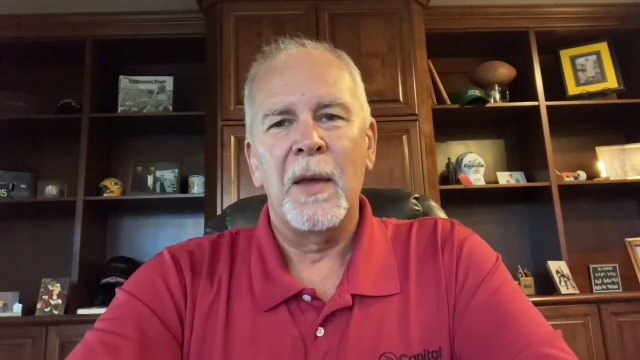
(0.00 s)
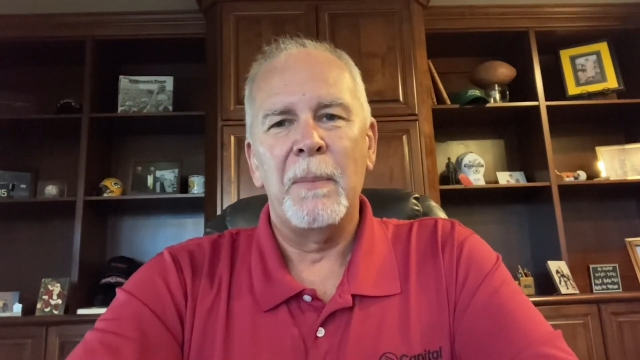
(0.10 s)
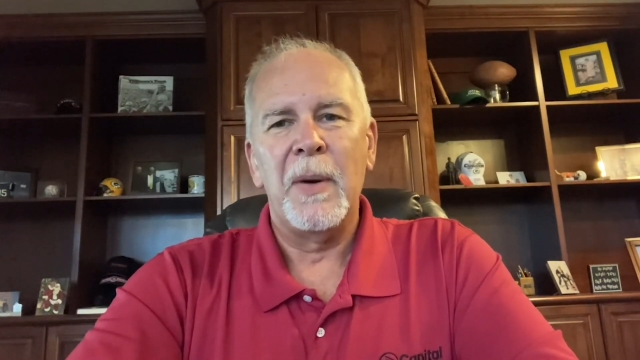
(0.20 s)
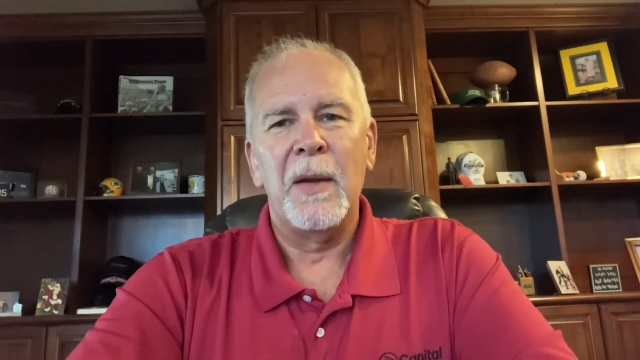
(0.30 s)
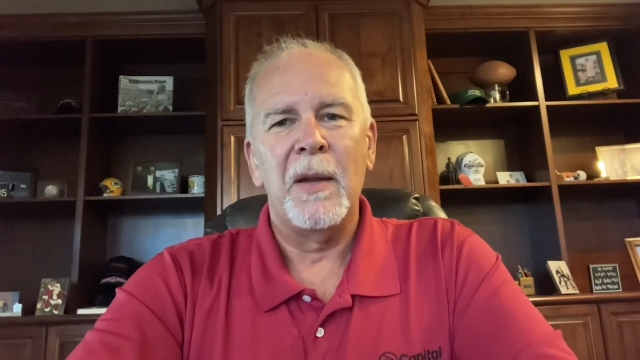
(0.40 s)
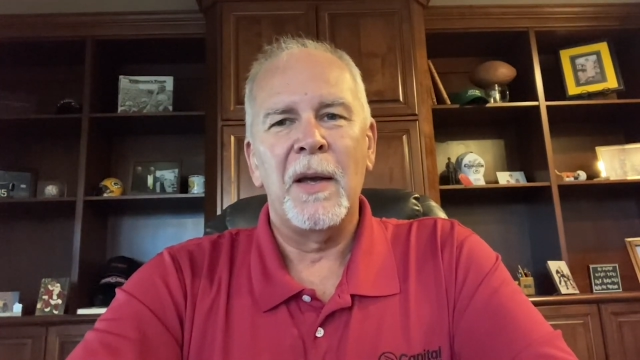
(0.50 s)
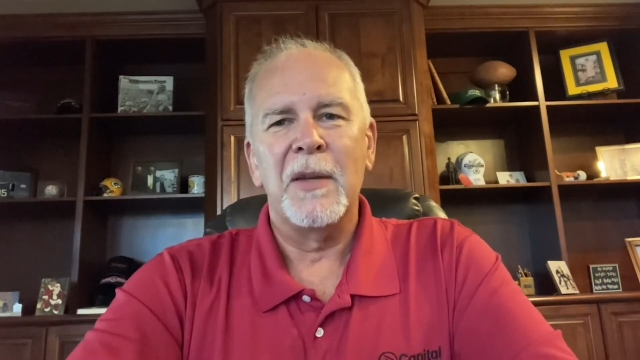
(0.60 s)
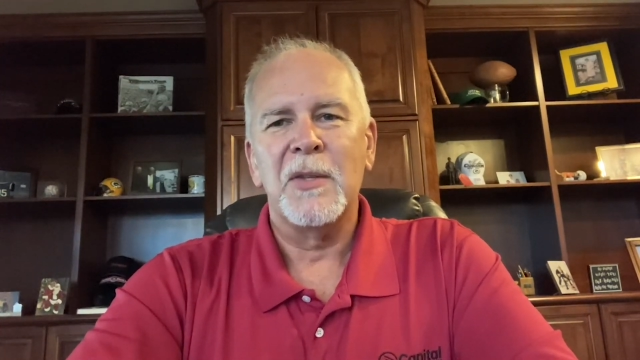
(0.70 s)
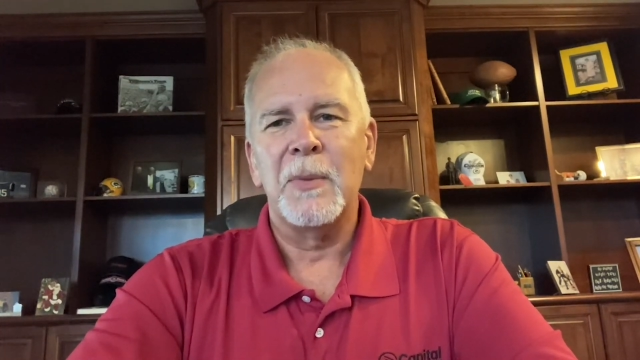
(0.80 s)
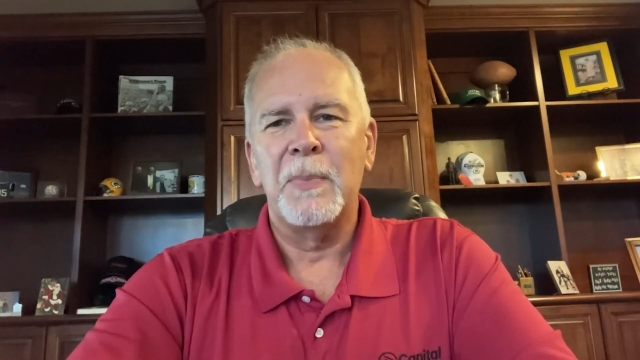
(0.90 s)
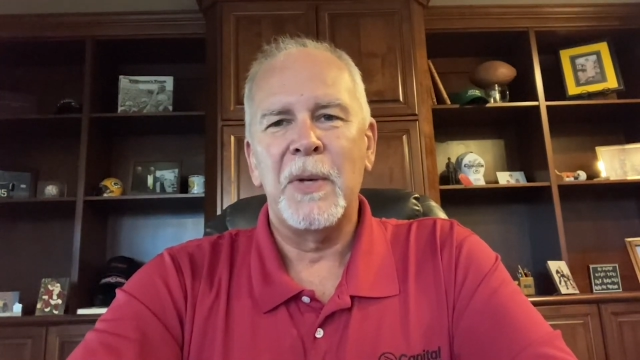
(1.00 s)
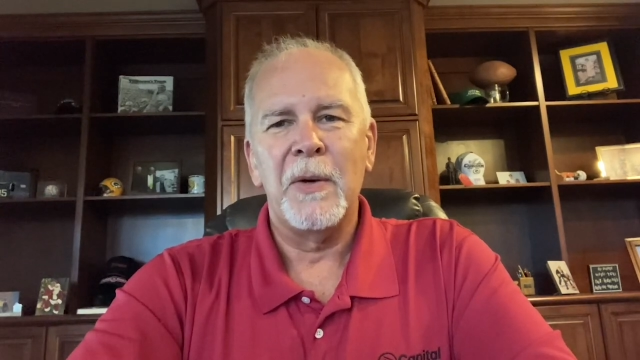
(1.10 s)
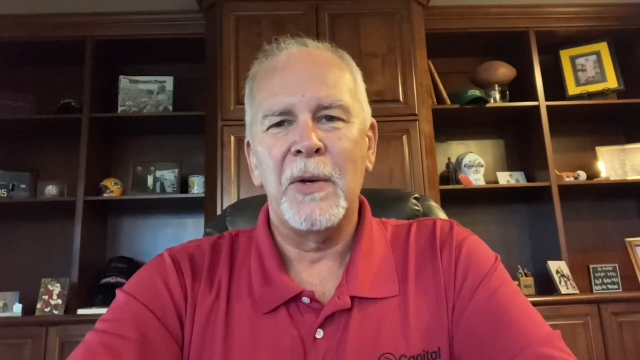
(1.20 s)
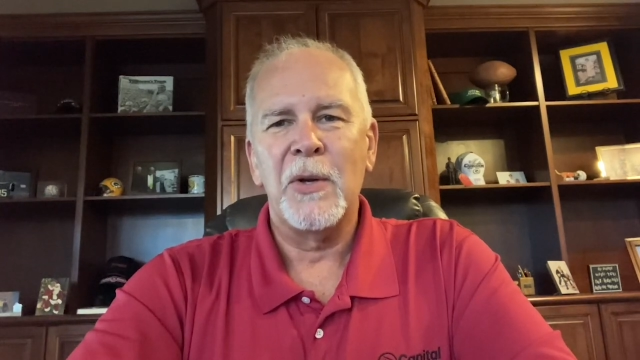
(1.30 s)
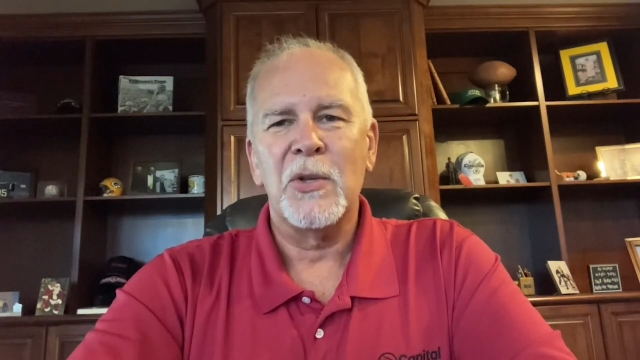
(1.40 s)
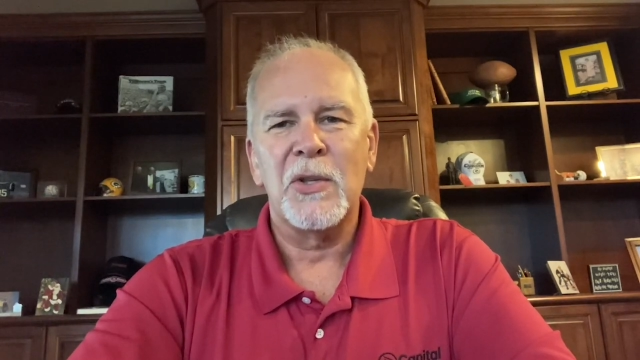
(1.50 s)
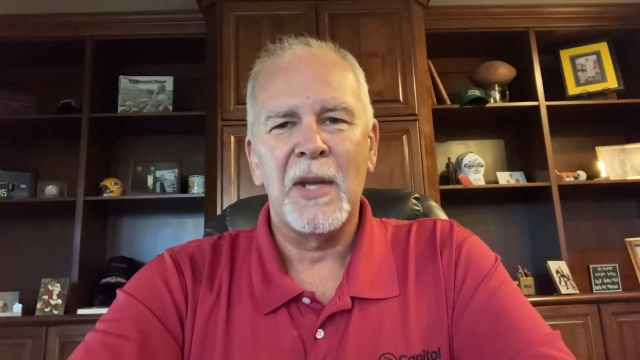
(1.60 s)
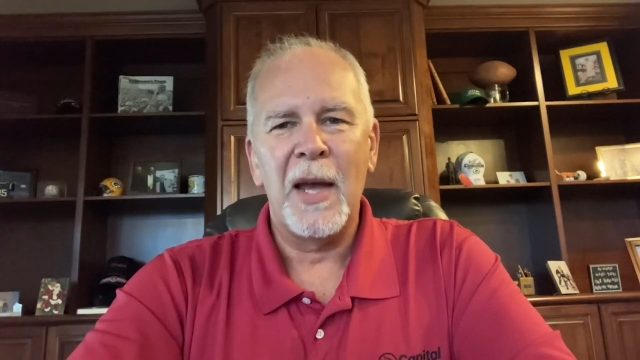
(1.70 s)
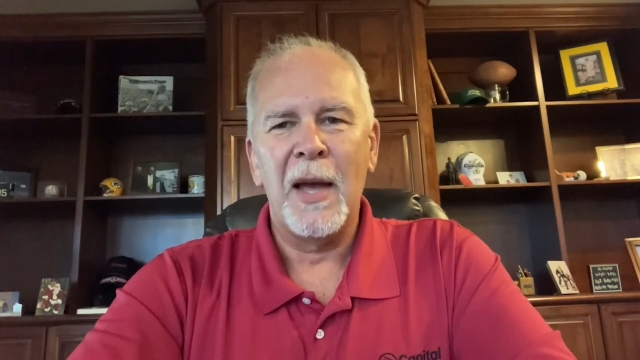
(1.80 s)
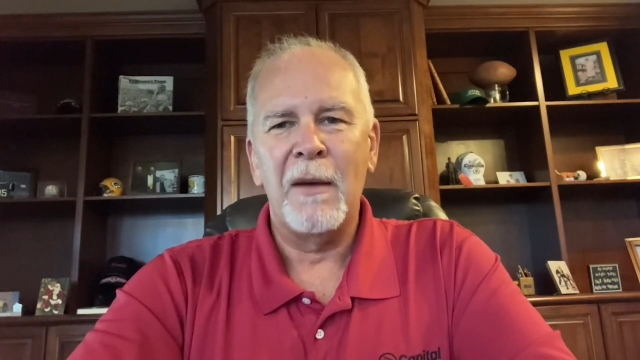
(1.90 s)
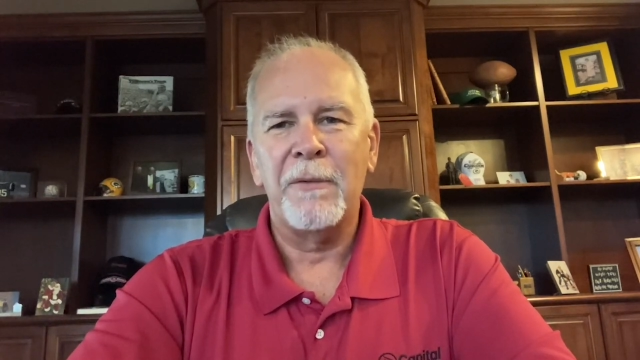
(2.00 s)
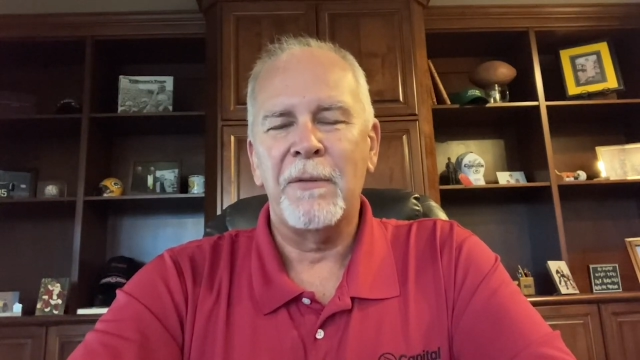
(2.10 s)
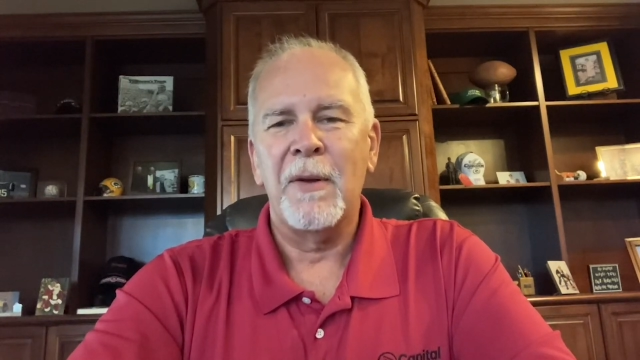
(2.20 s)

but a superior staff,